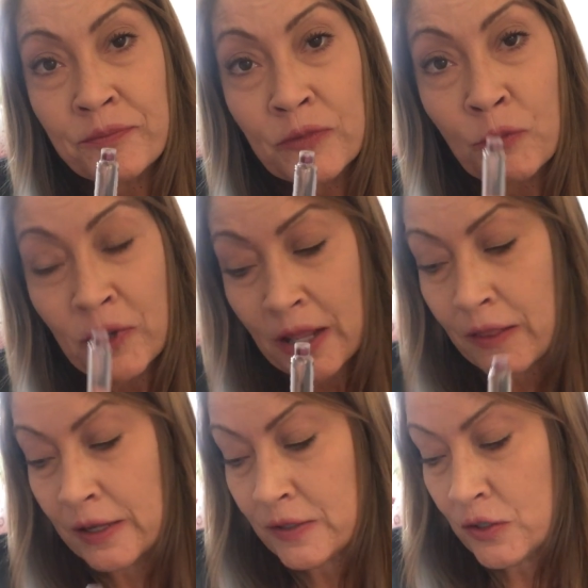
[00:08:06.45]
what I
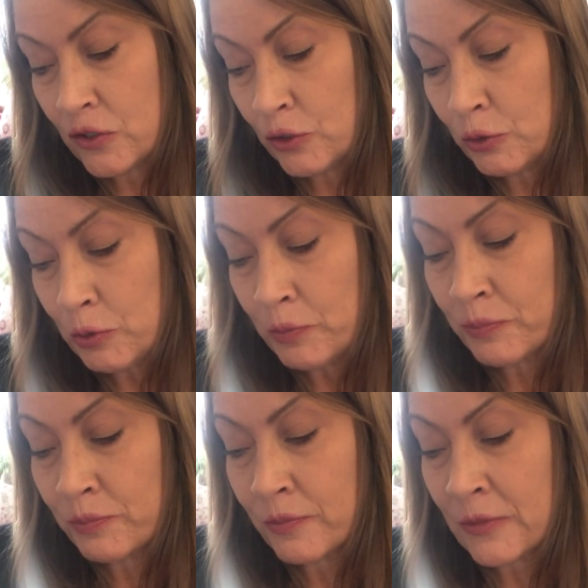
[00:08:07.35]
like to do
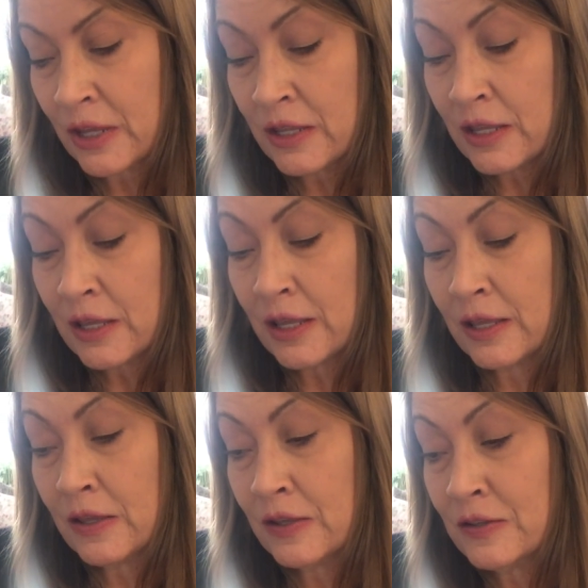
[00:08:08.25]

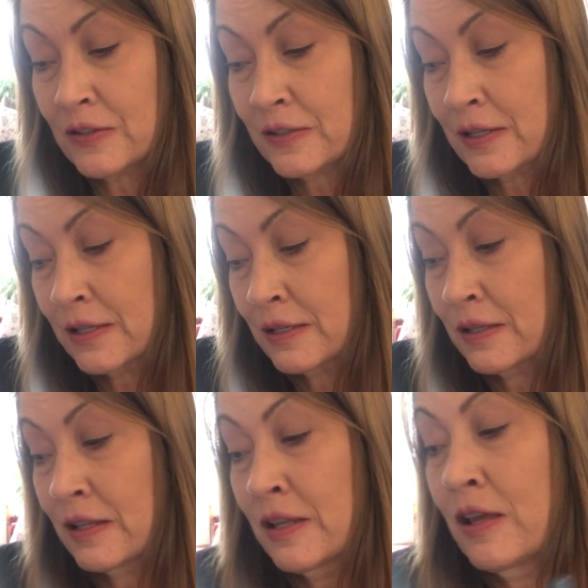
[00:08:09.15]
is
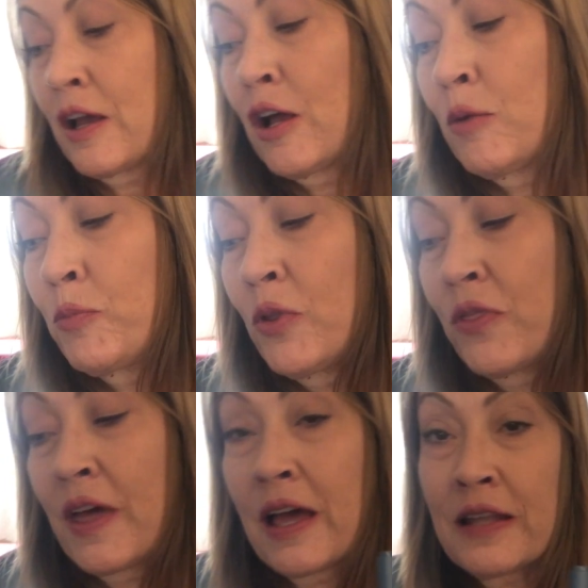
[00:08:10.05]
I'll put
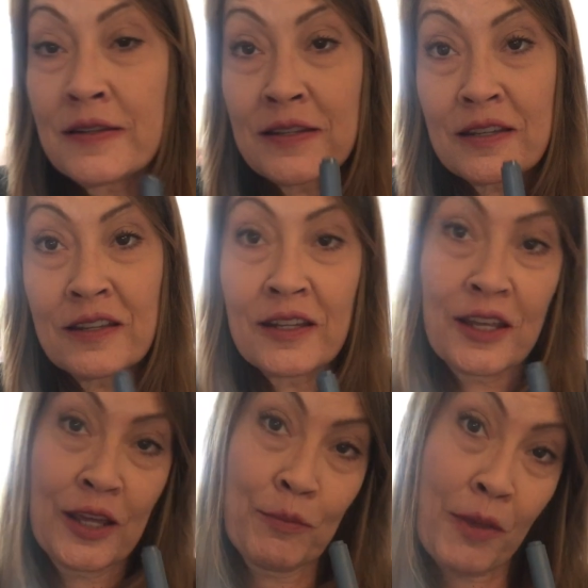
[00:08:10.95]
that
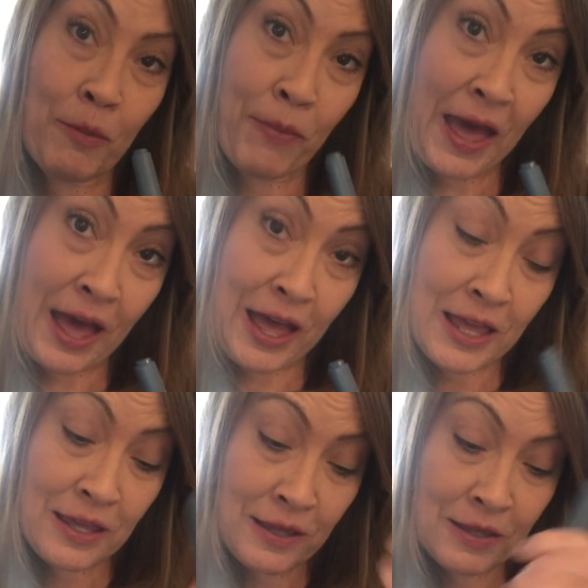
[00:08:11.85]
in my
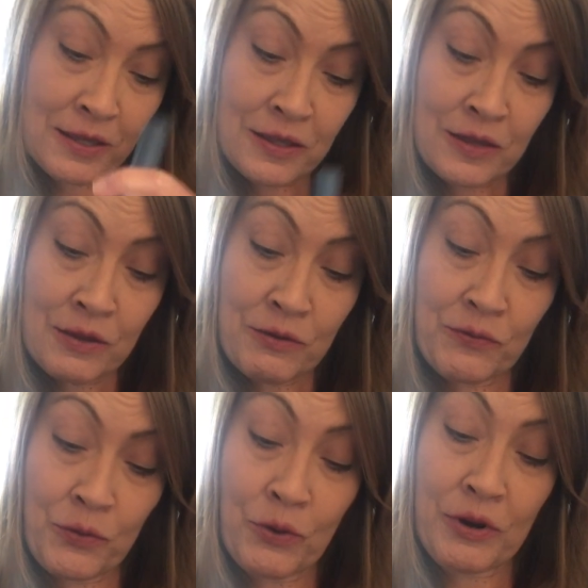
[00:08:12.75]
bag
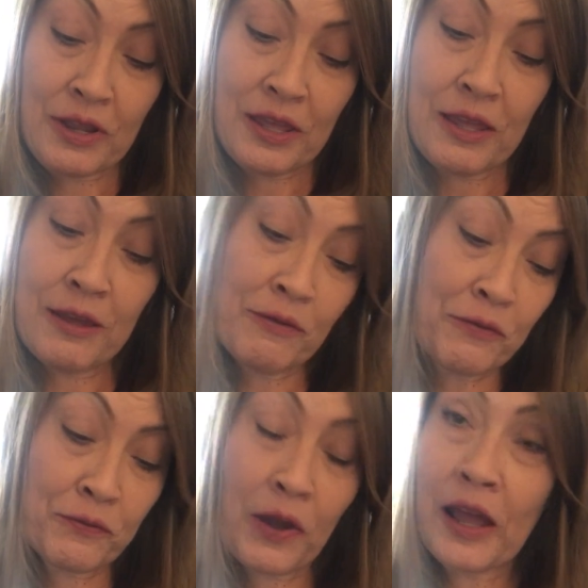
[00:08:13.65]
for
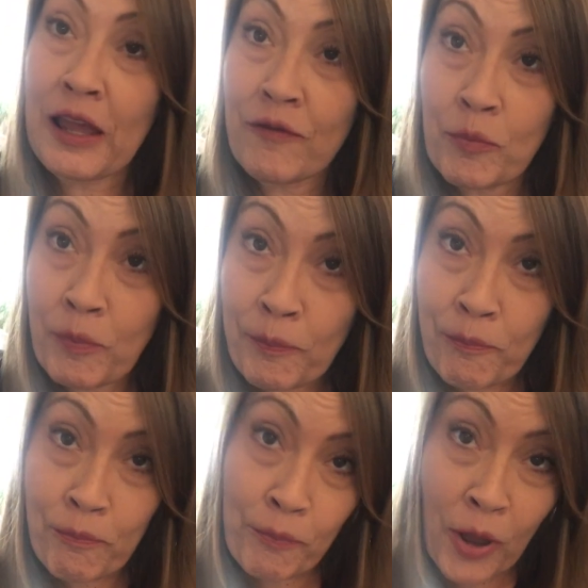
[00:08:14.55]
if I have a
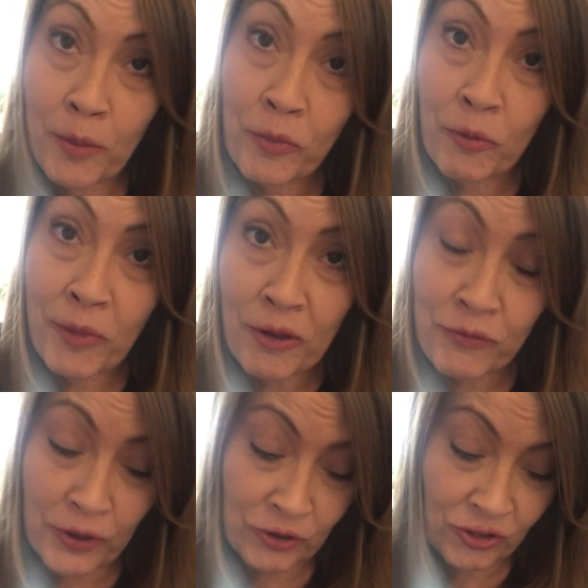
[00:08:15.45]
pump
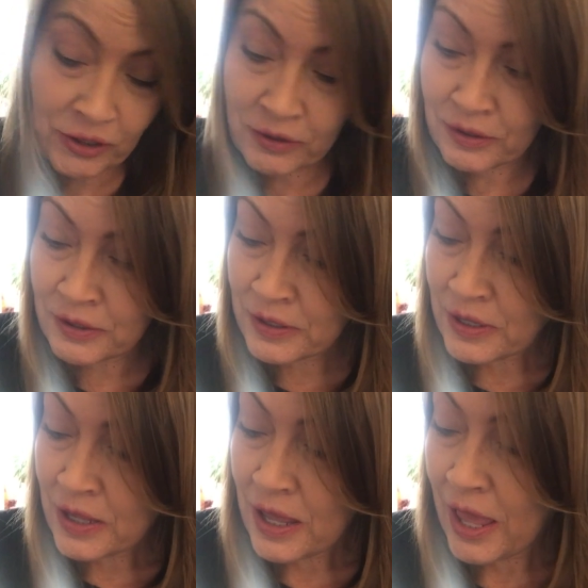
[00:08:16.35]
malfunction,
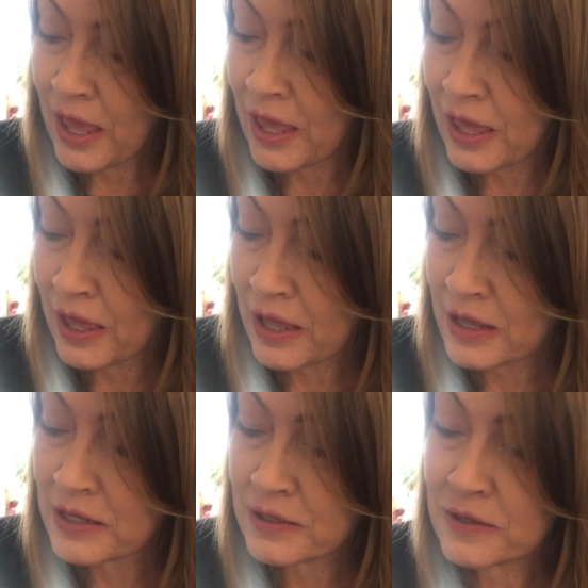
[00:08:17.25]

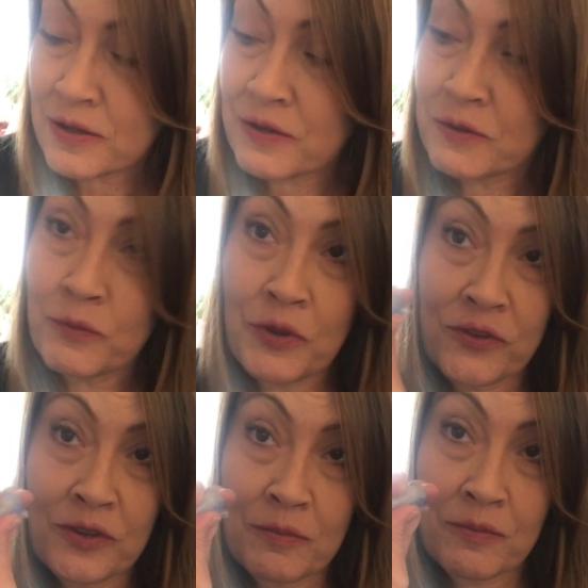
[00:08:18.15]
and with
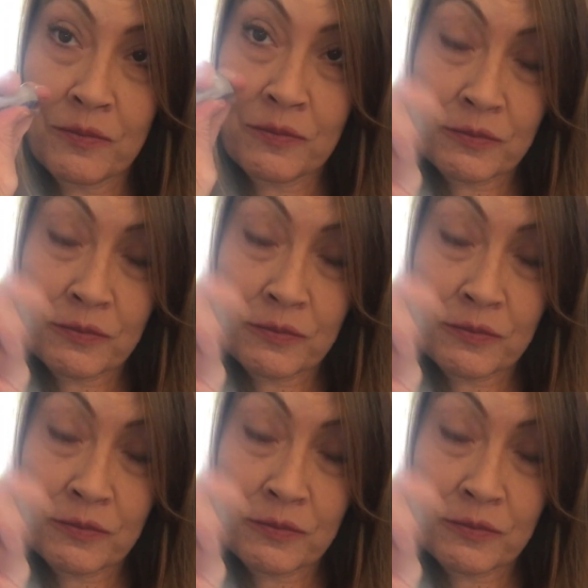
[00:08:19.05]
some